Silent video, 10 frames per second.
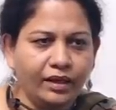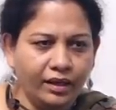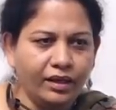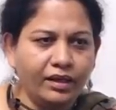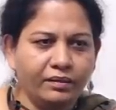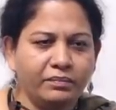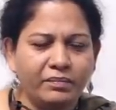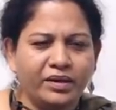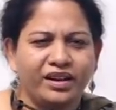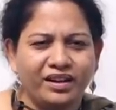
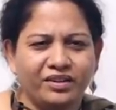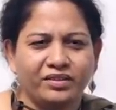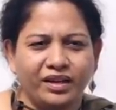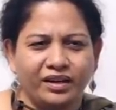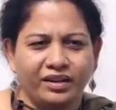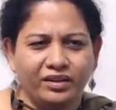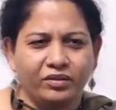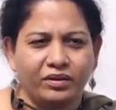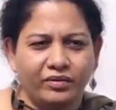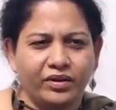memory another than me, other
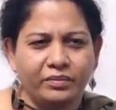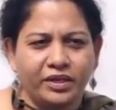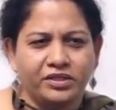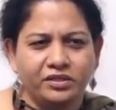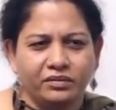Rakhoin by